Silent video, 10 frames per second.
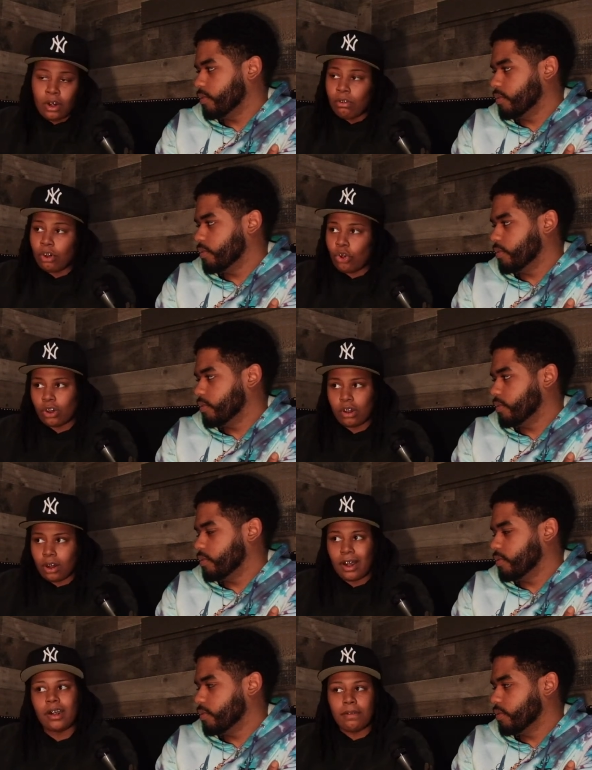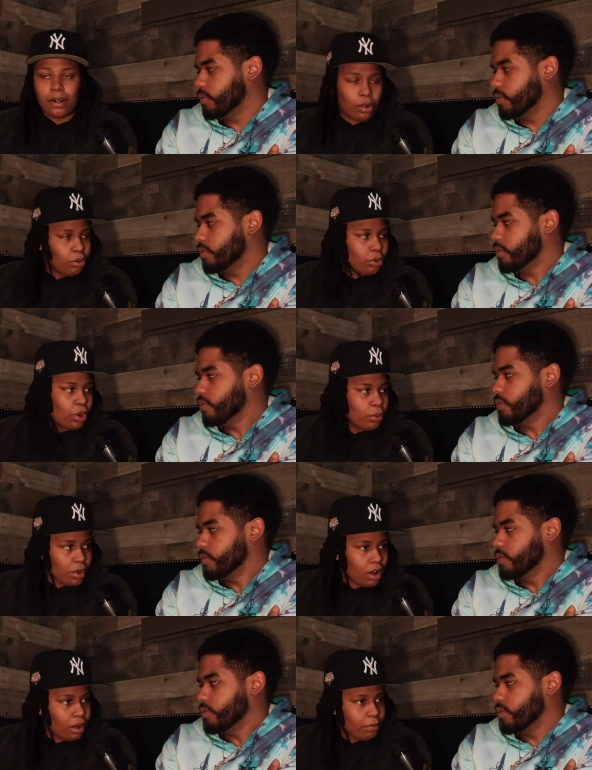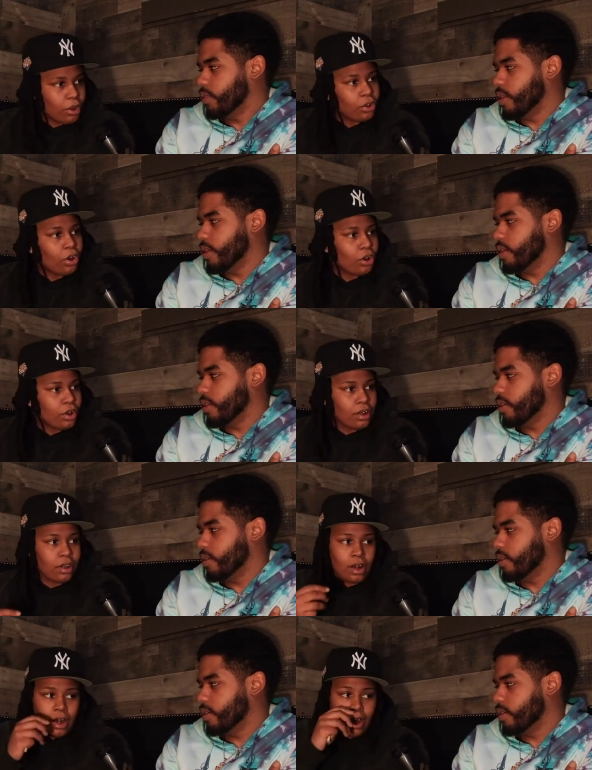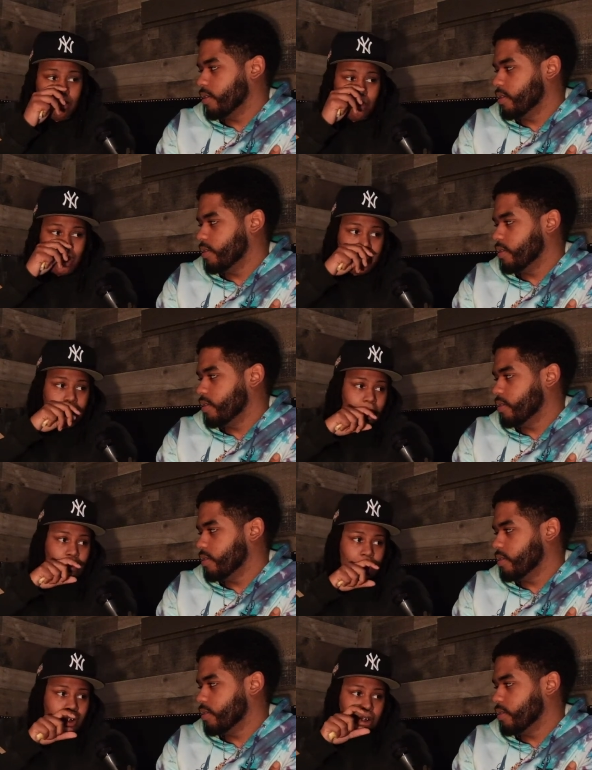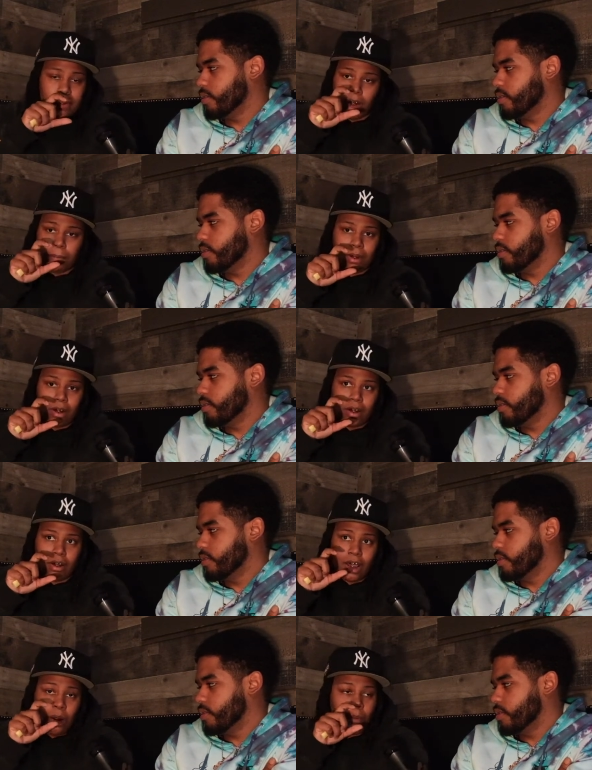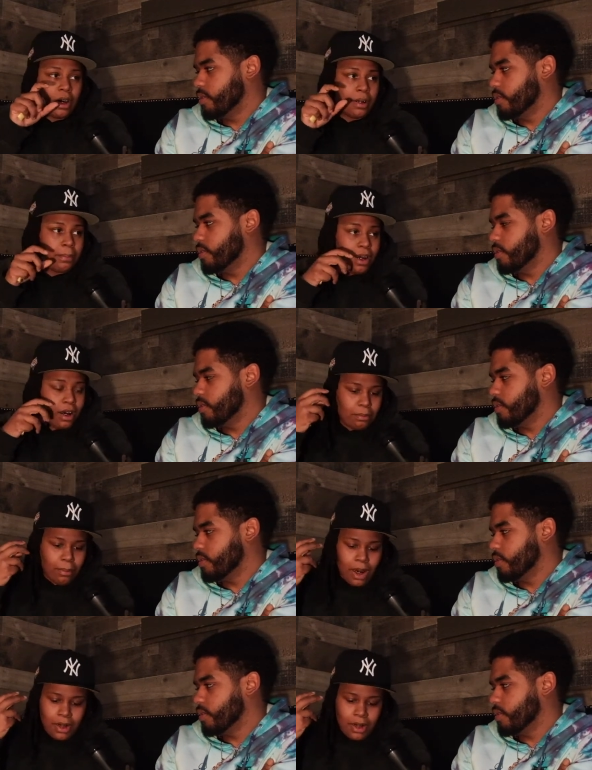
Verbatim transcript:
Speaker 1: recording like giving out studio time for other artists, and my sound just developed that way because my